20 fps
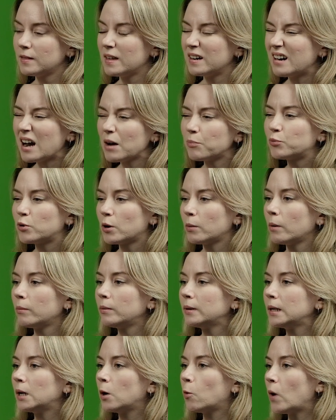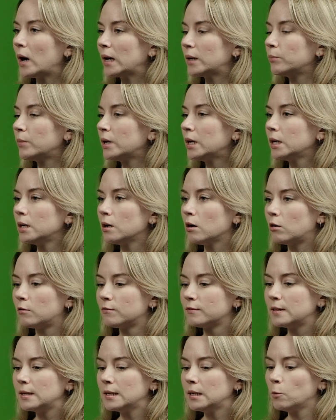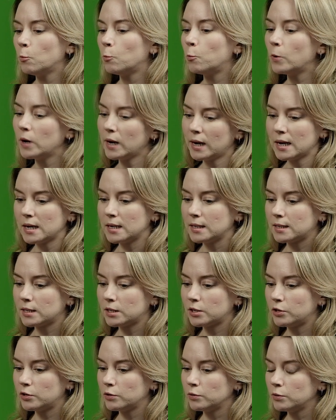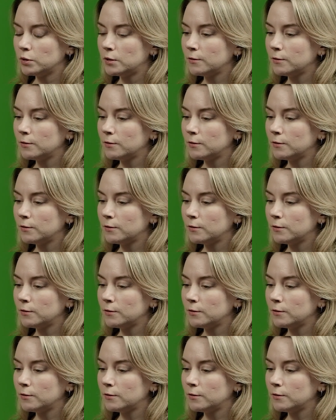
There are probably quite many of the ways to